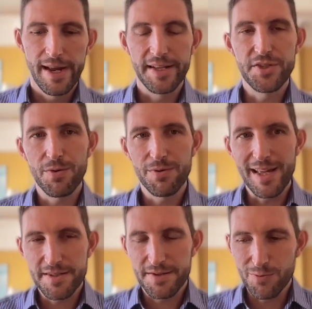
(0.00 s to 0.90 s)
And so
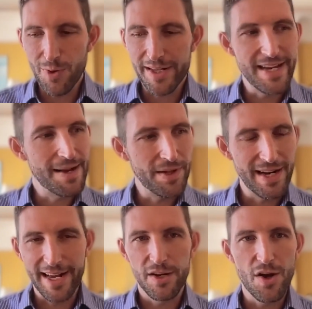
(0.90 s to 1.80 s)
that's one example, and
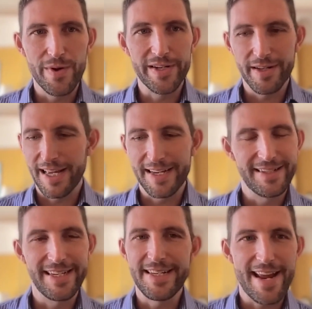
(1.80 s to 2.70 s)
I can go into like
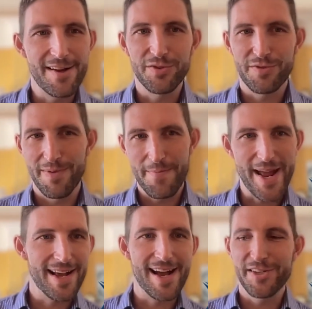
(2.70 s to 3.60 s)
details from the
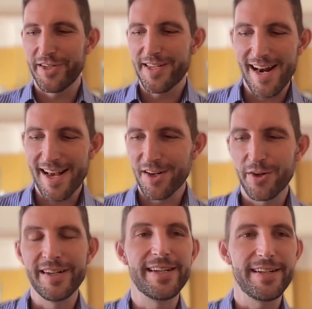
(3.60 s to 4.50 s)
pedagogy side, I can go
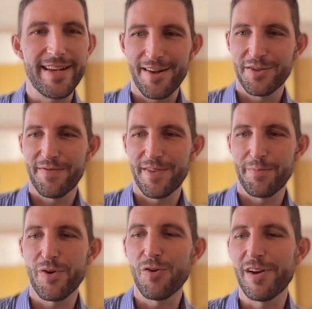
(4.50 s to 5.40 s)
into details of the
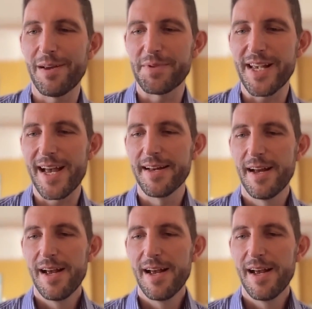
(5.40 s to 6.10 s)
program side,